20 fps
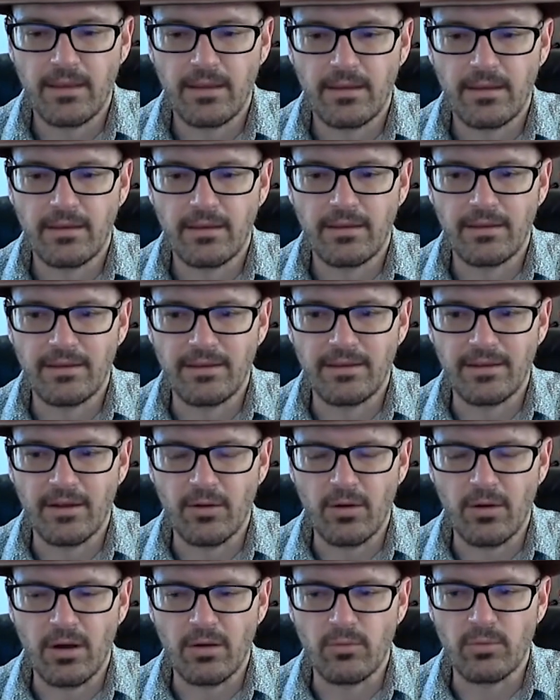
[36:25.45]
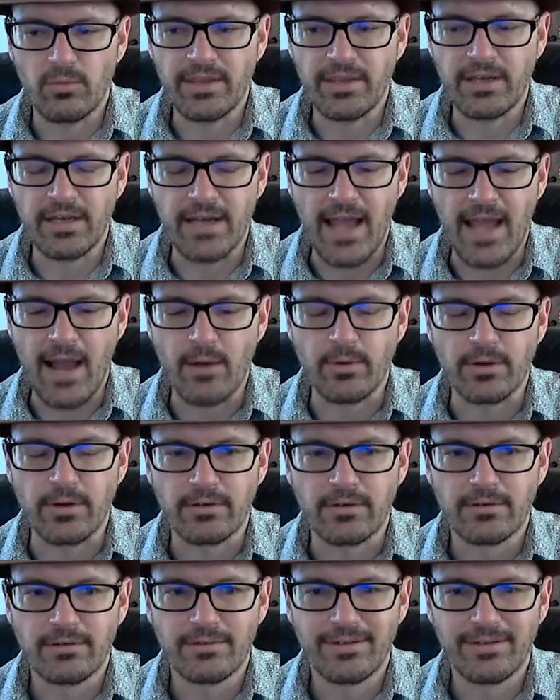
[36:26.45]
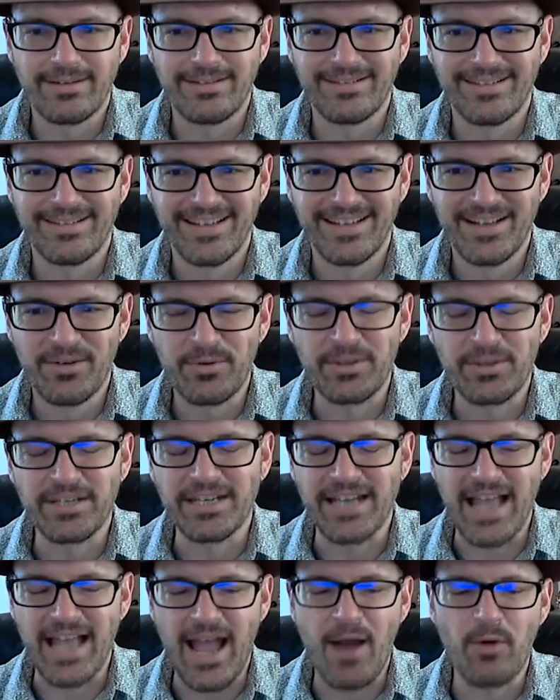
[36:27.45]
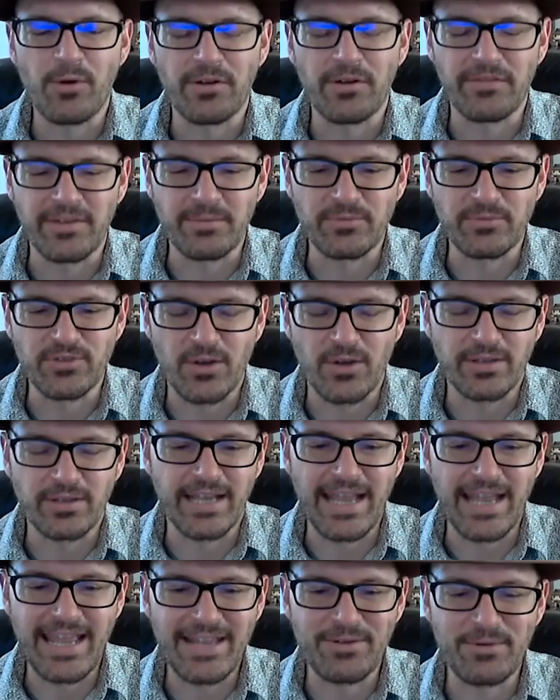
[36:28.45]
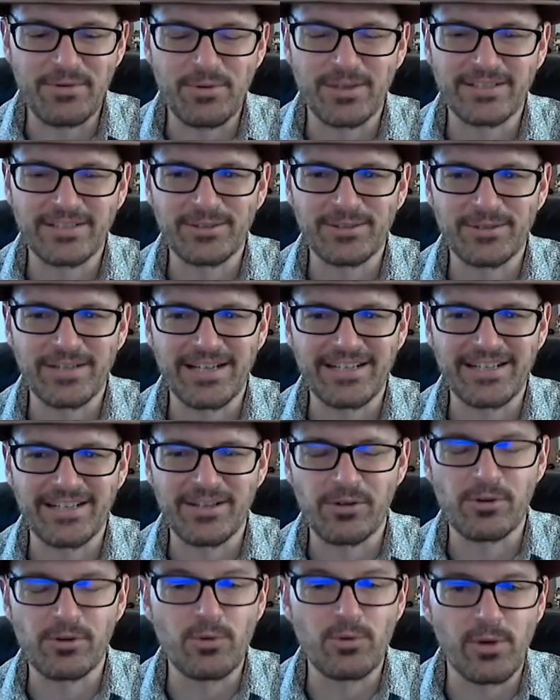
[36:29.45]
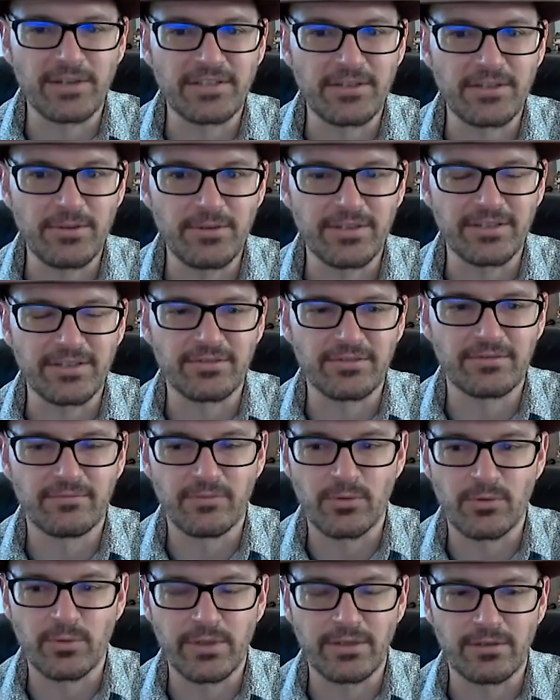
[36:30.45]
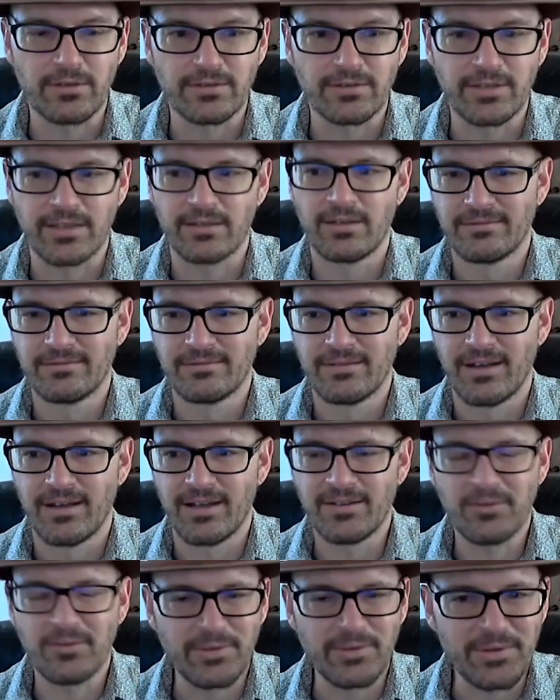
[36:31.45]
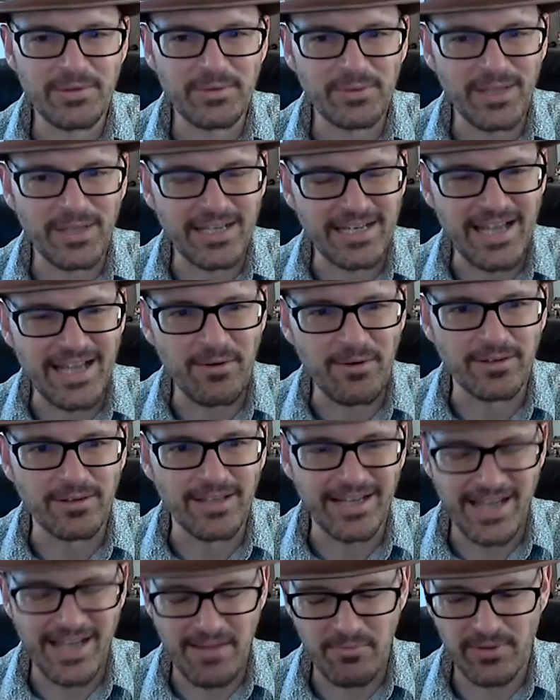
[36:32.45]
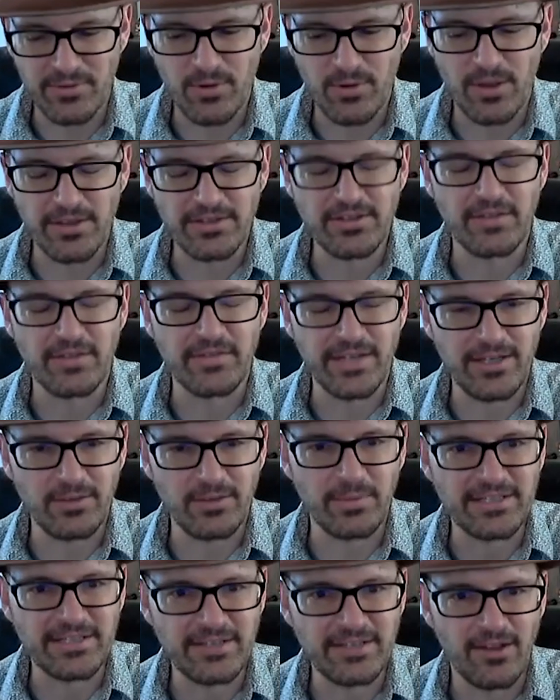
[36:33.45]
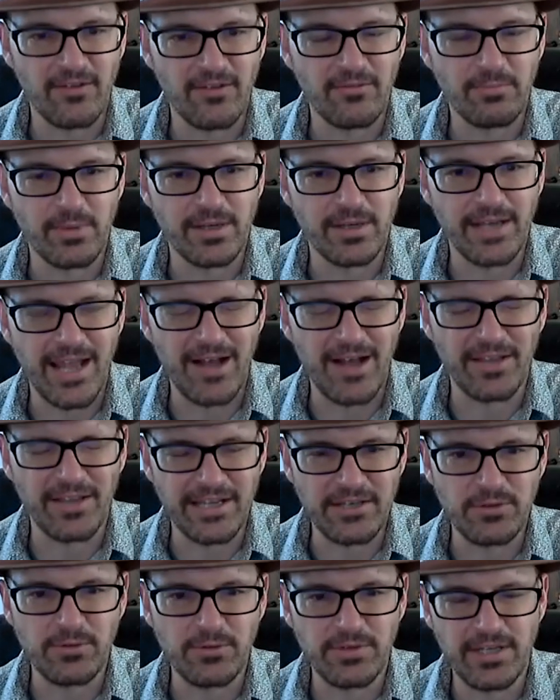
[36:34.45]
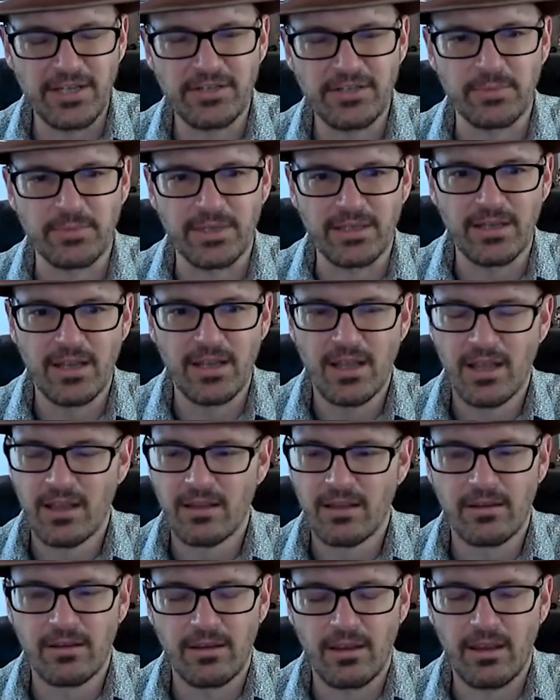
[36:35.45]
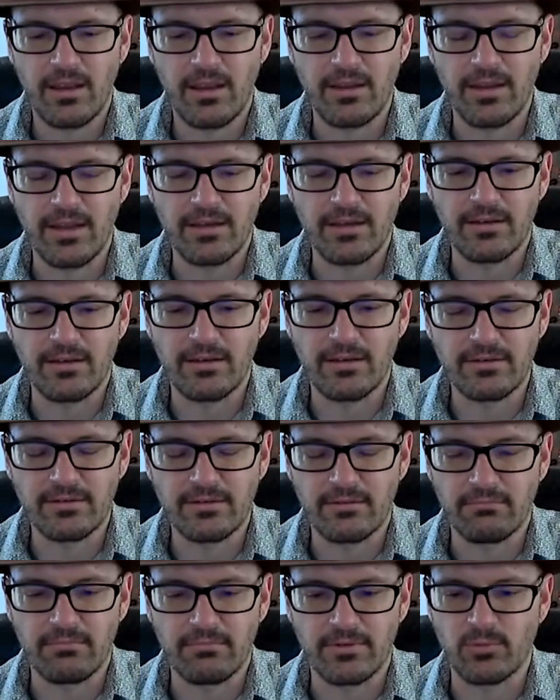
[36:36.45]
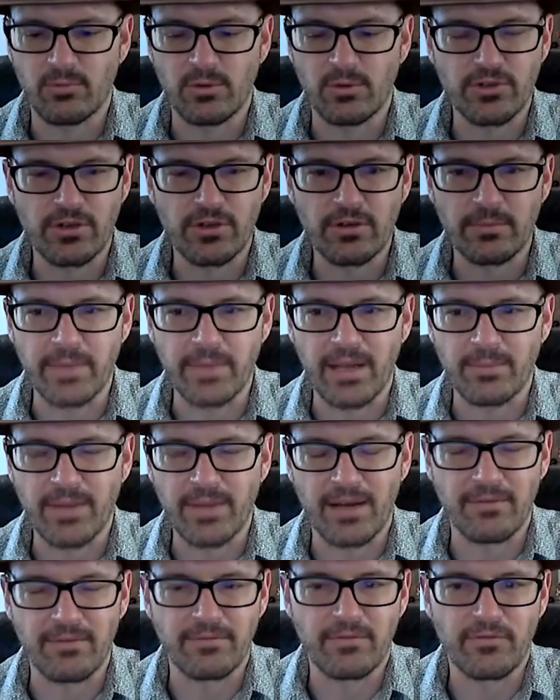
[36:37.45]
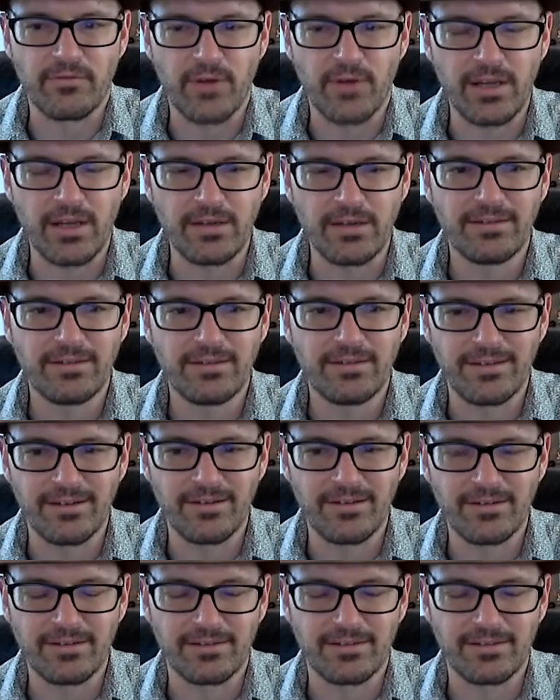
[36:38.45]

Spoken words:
within an hour of him showing us that, hey, who wants to learn how to, or who wants to do this for real? It's like, I only went through like an hour. Like I went through all this stuff to heal myself, but now like you teaching me. And then it's like, well, sure, man, I'm kind of afraid, because